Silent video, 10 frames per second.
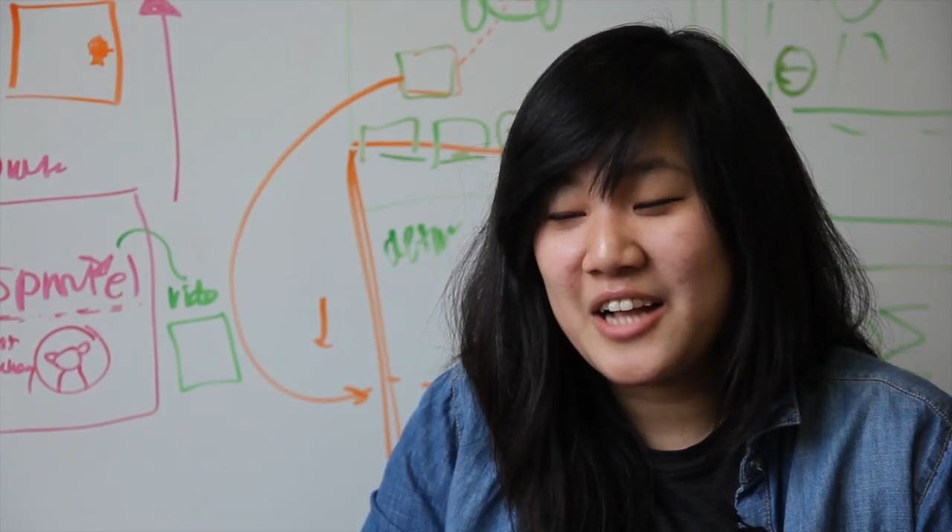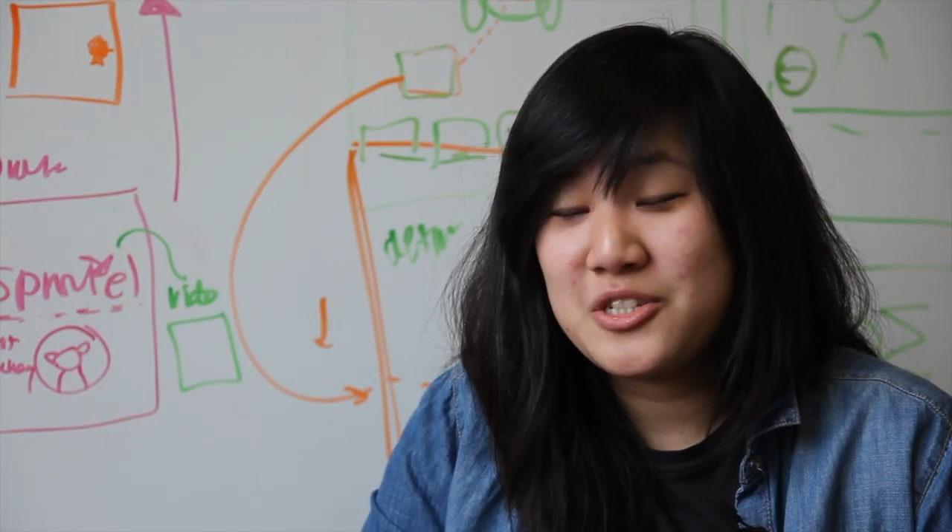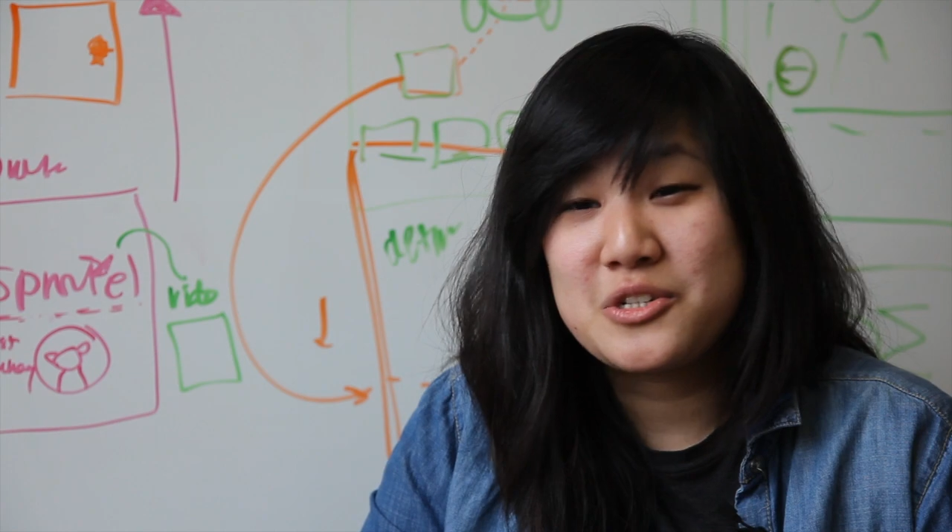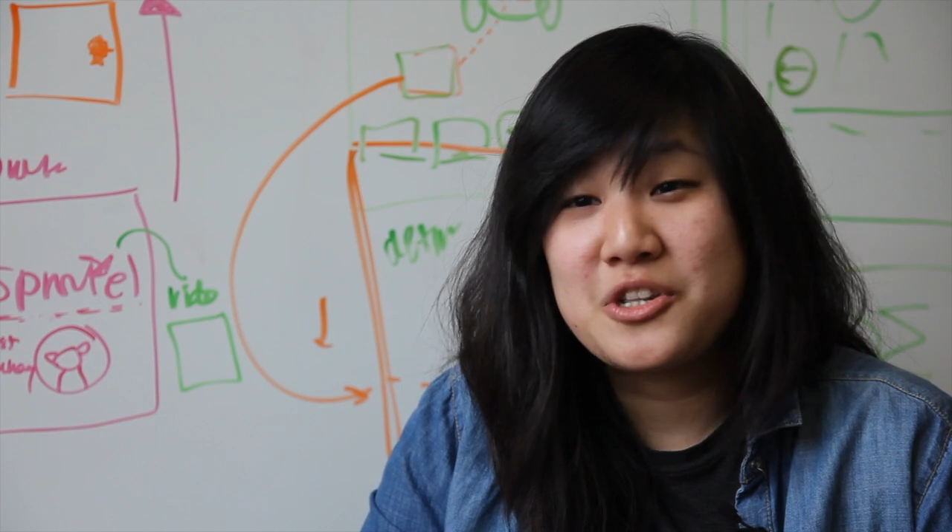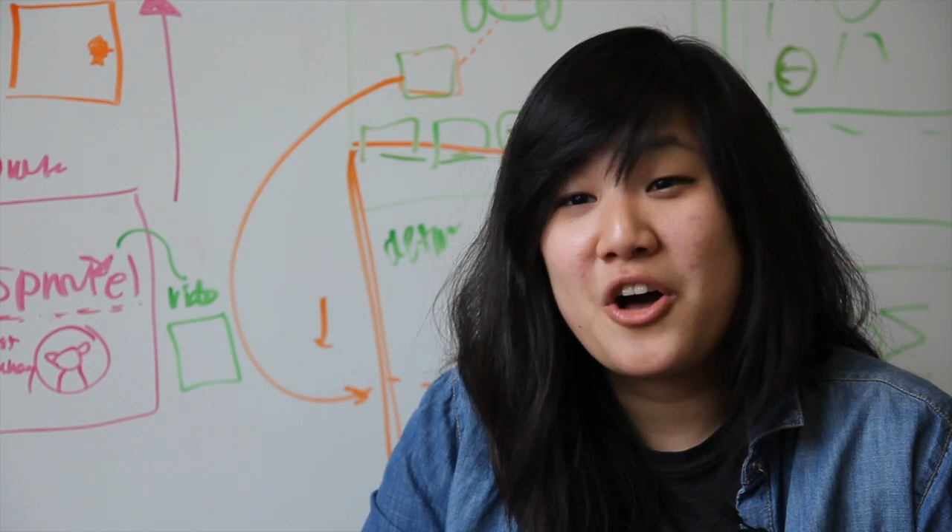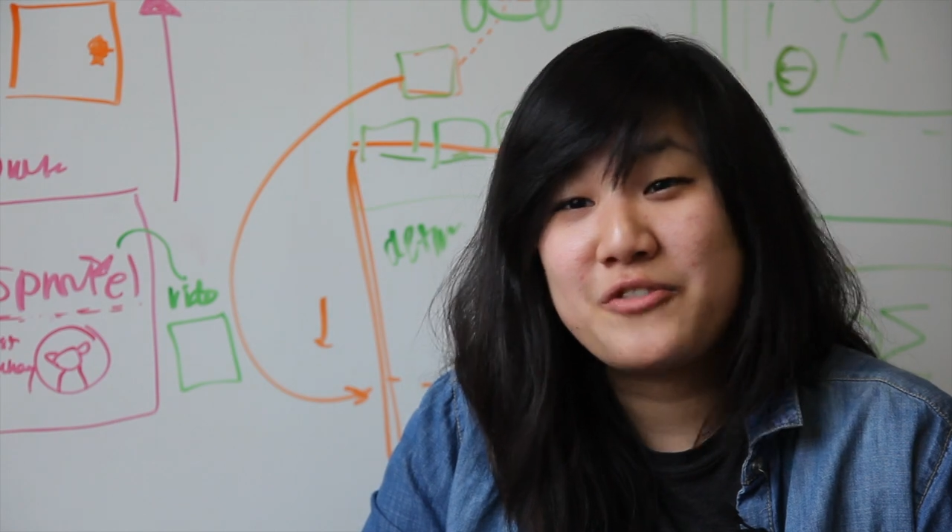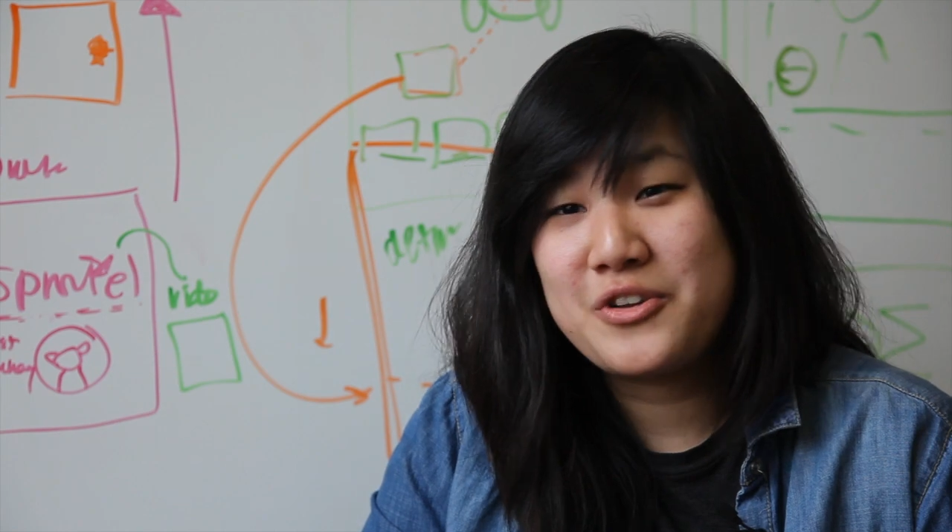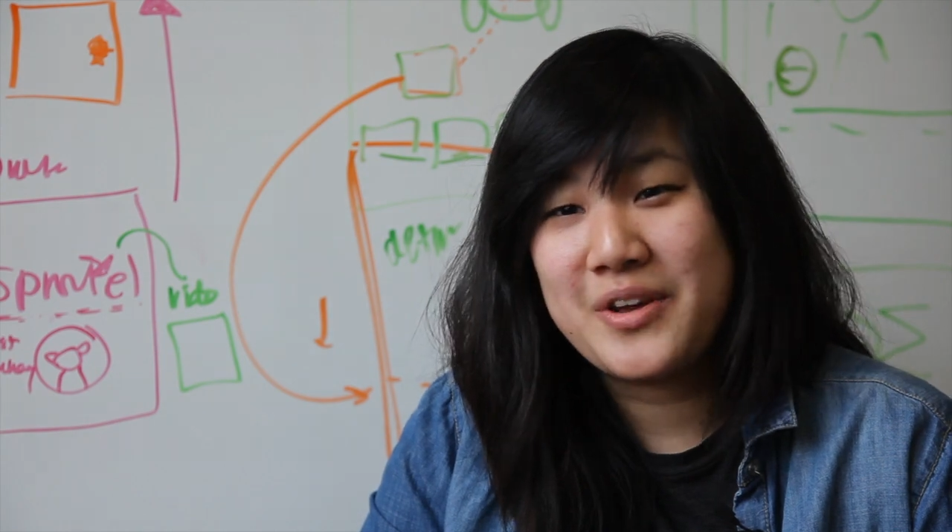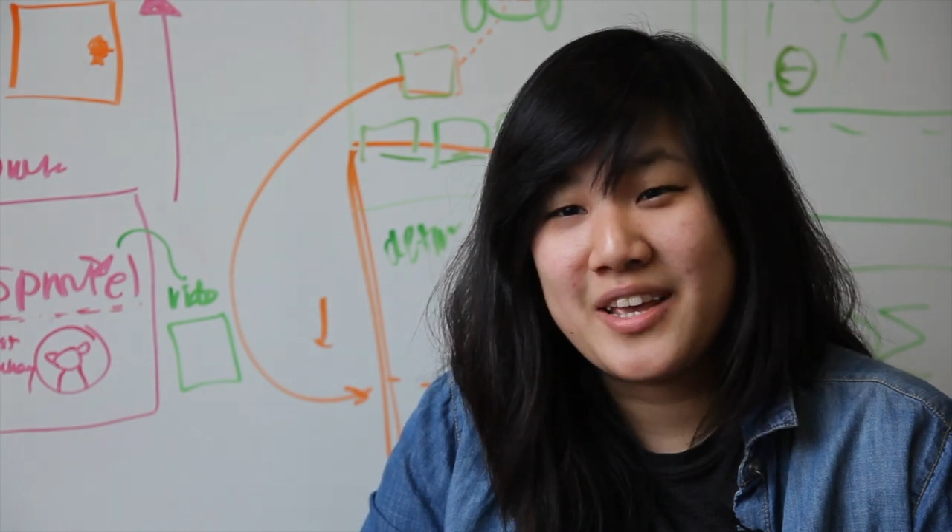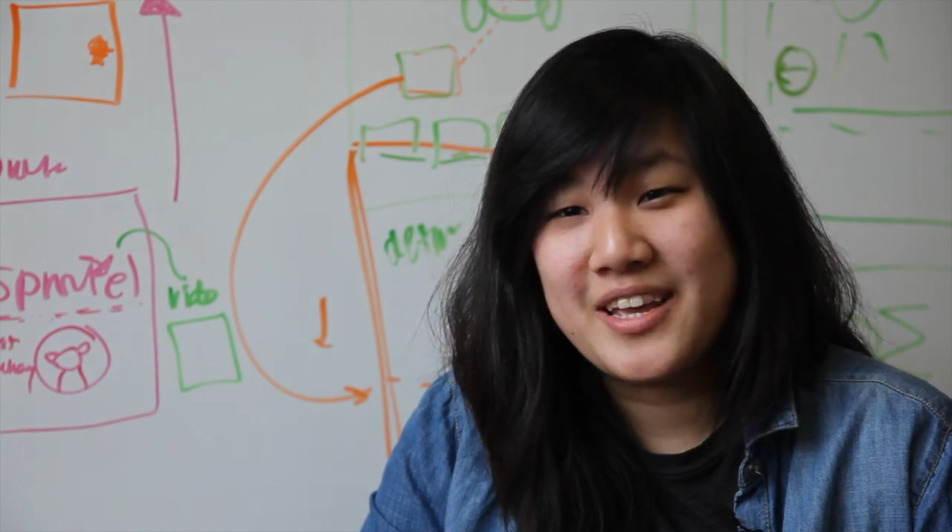I just love
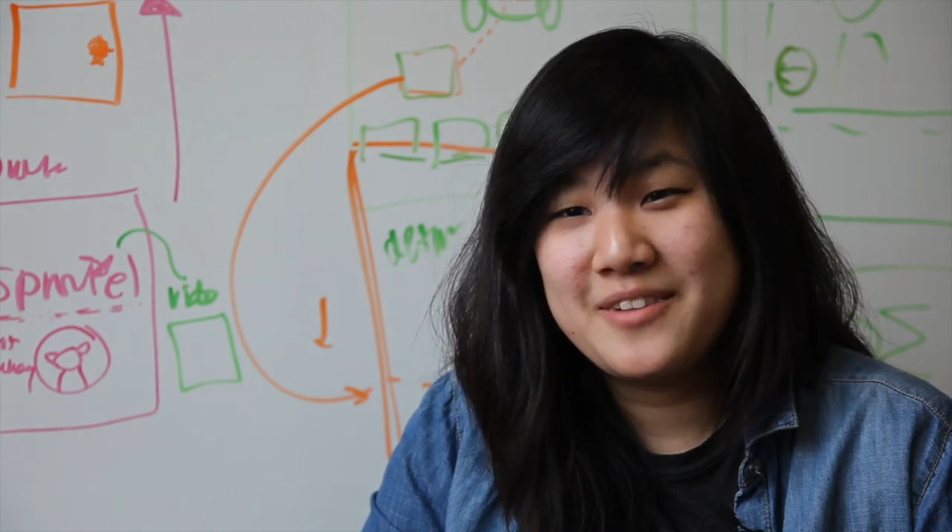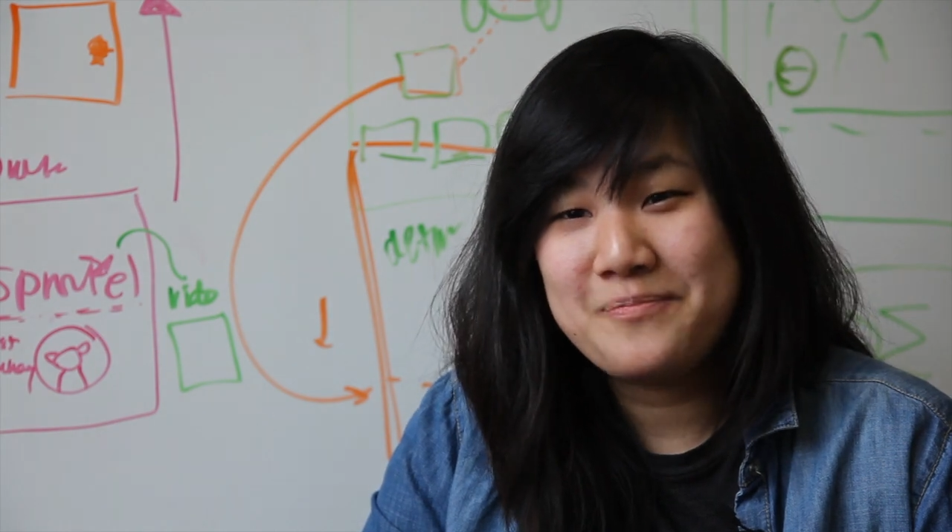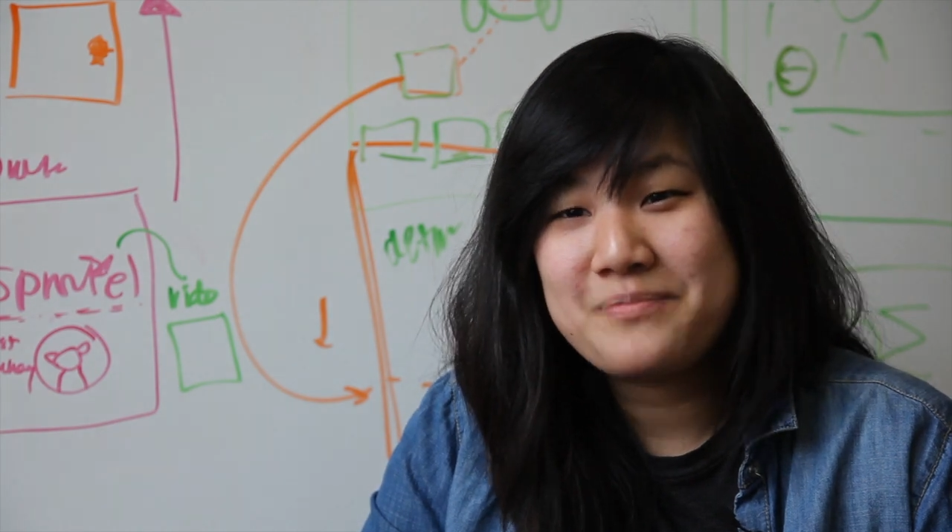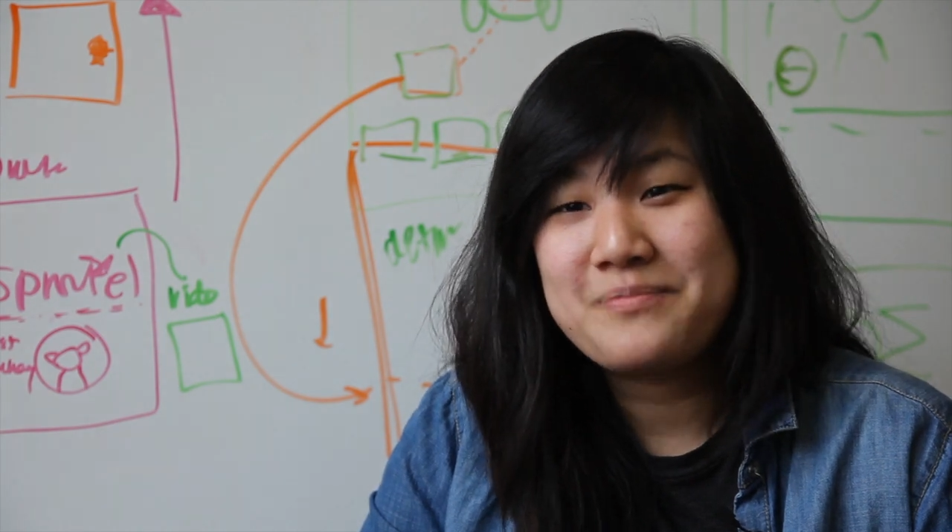doing it.